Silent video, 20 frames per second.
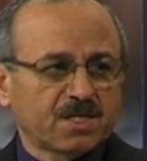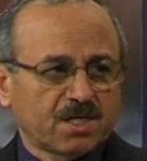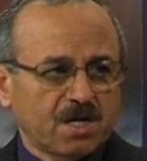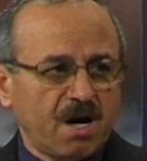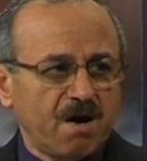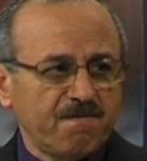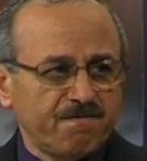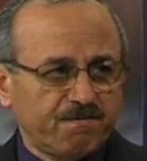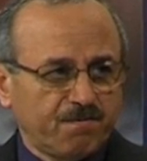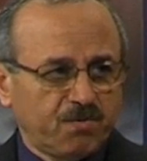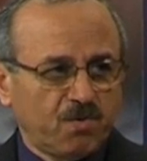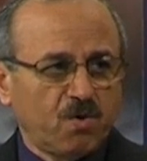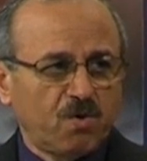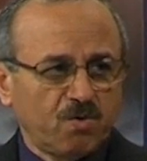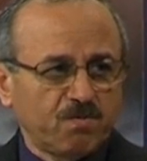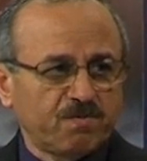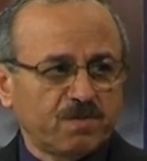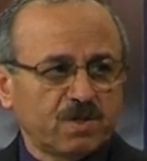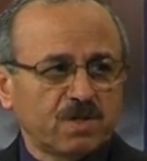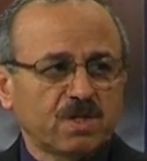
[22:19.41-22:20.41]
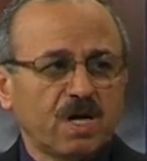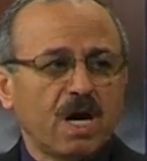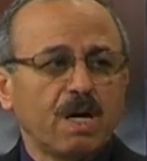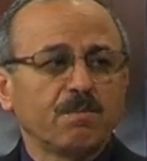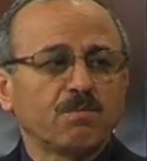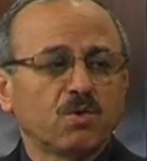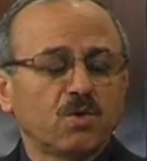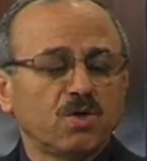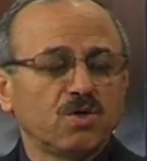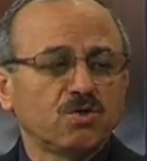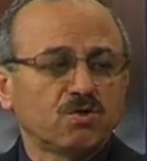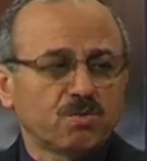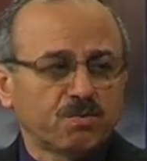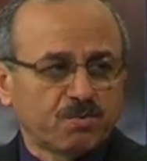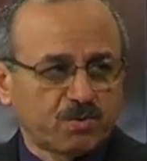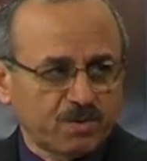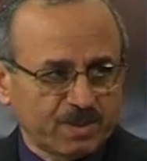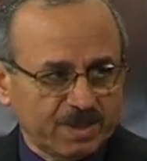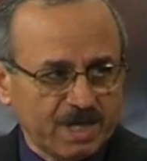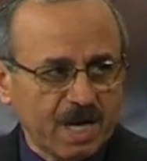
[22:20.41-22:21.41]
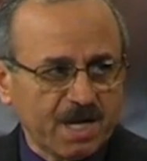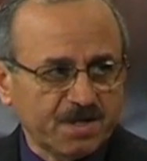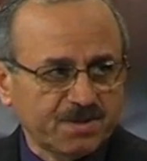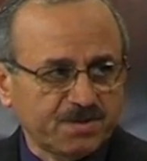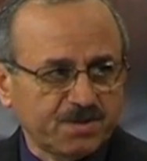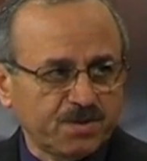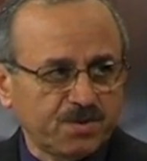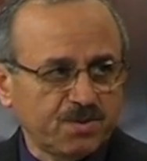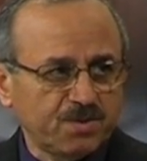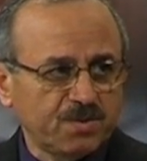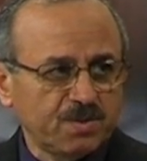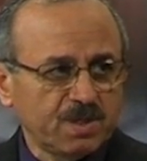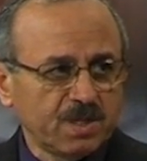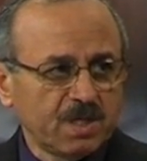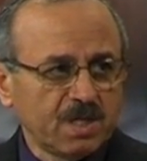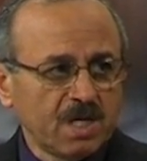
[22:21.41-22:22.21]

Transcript: come forward, I'm going to protect you.